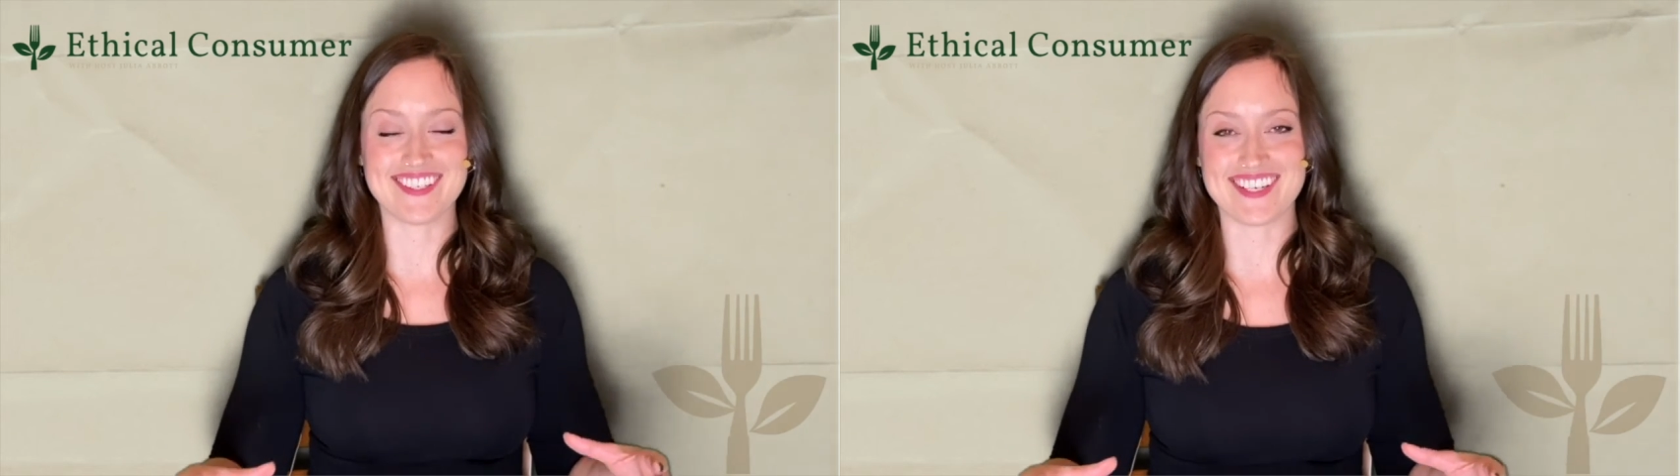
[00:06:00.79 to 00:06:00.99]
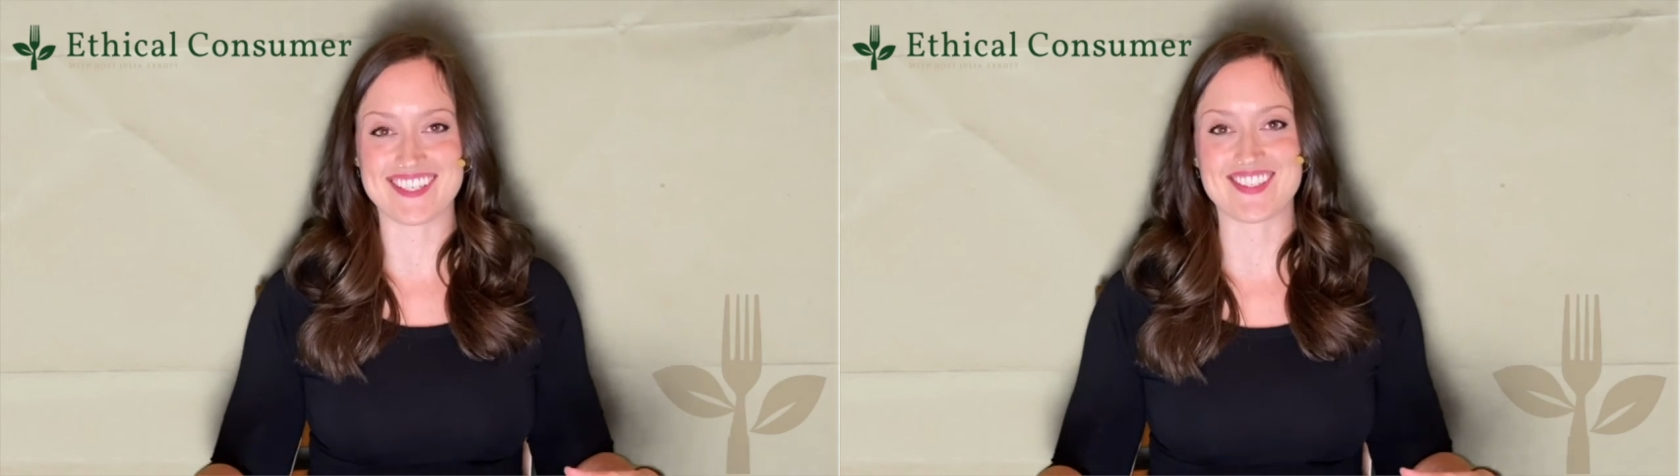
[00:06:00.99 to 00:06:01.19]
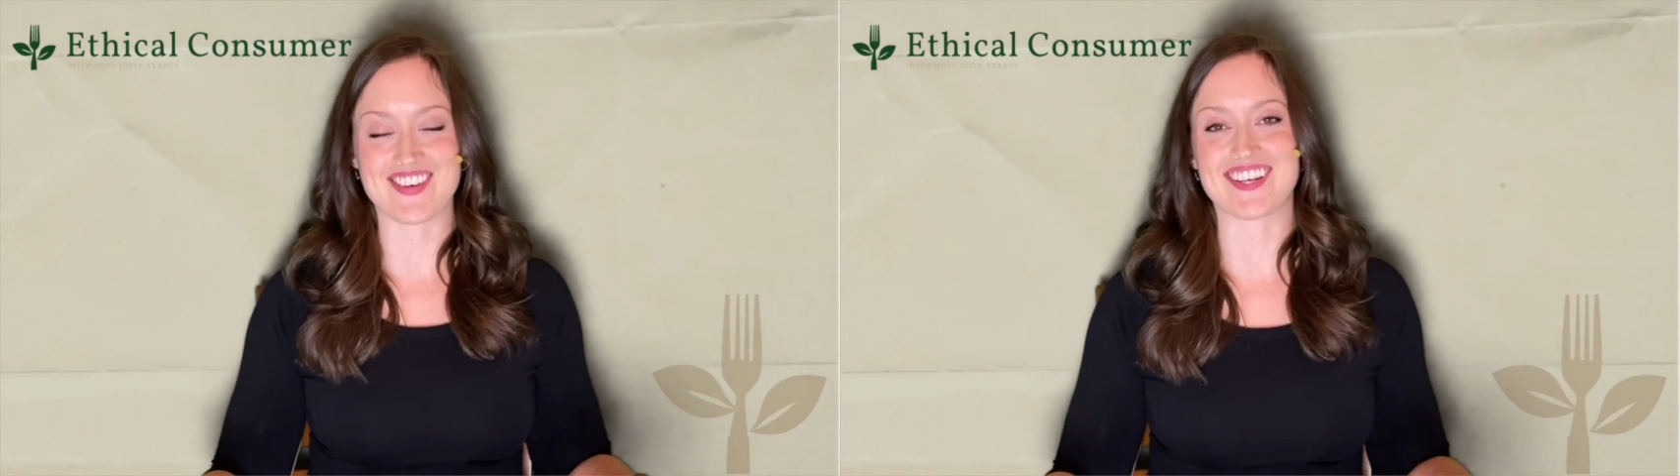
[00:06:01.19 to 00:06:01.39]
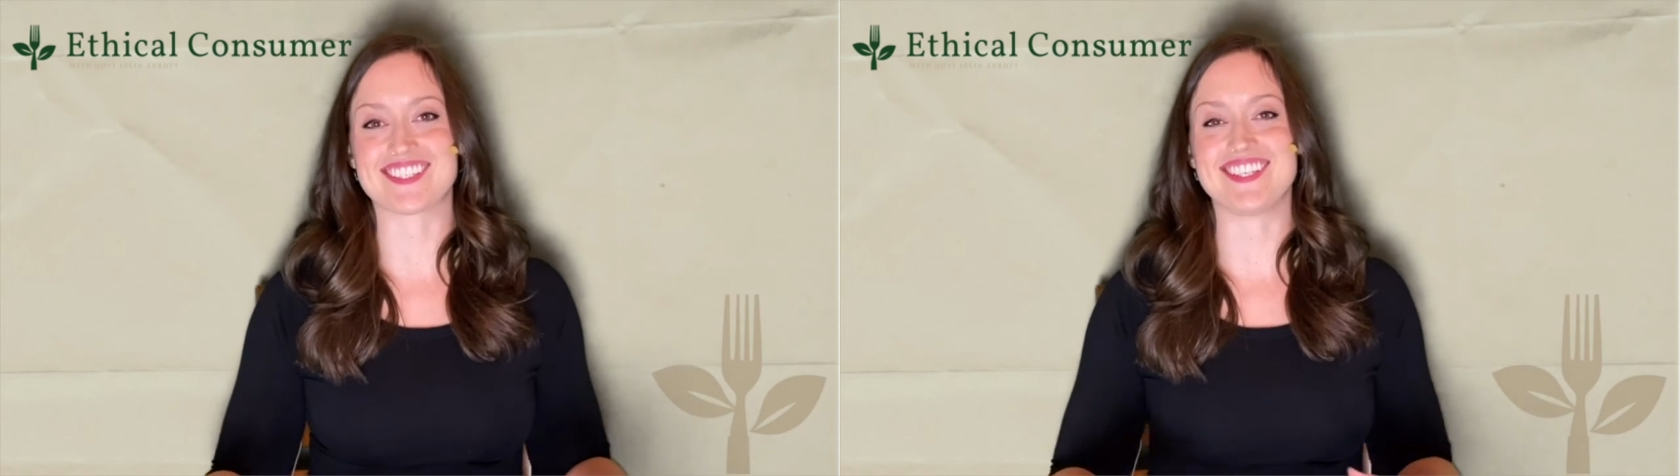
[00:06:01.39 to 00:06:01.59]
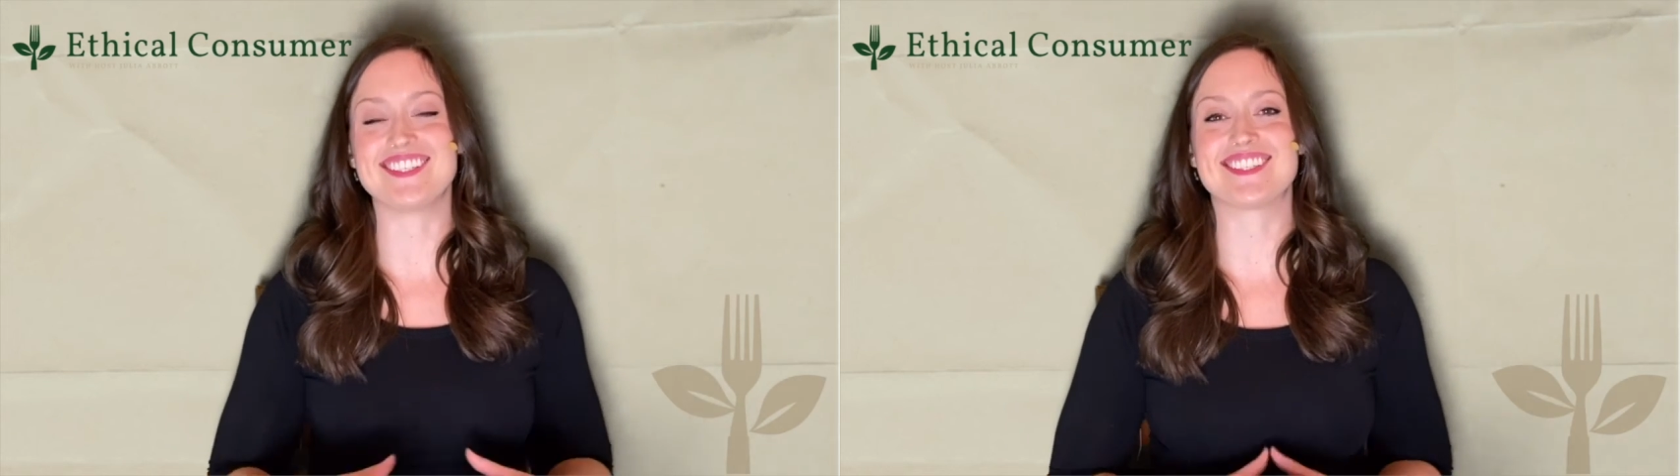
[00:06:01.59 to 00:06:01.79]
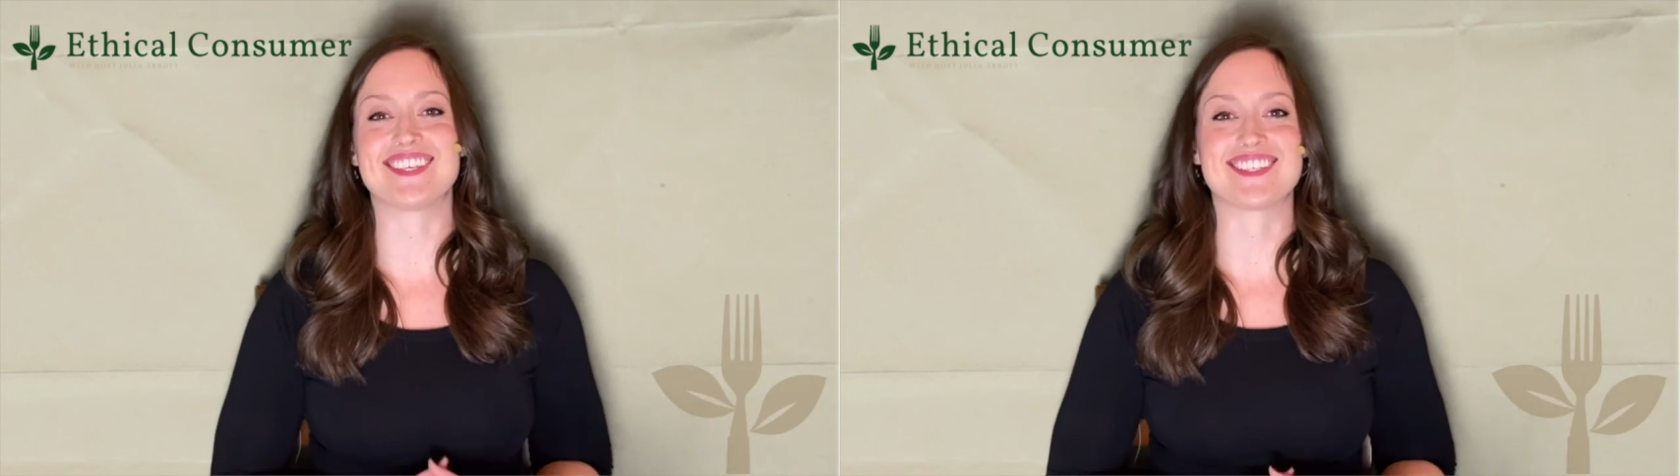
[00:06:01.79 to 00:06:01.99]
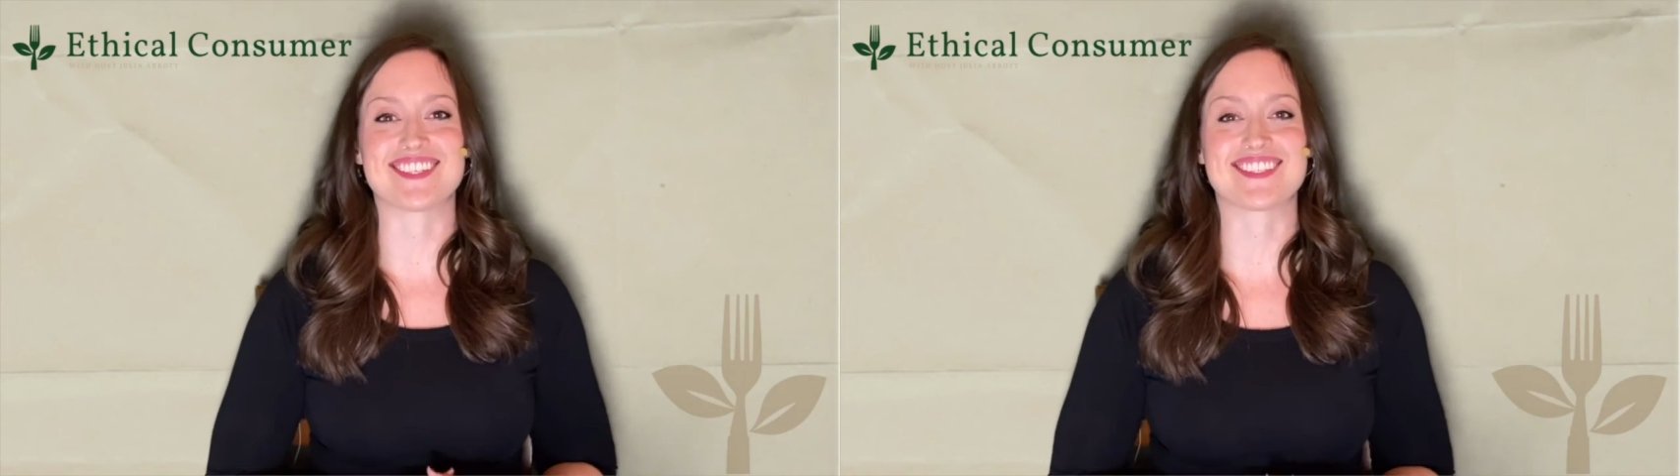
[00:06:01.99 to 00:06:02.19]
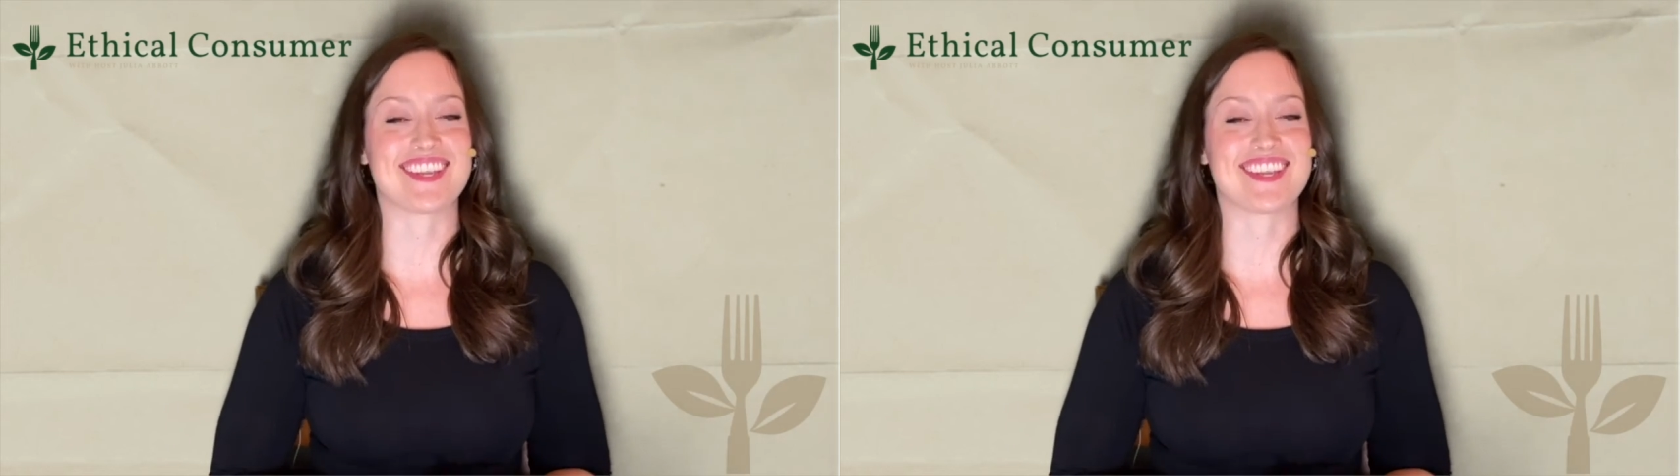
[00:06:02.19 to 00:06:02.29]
instructions than just a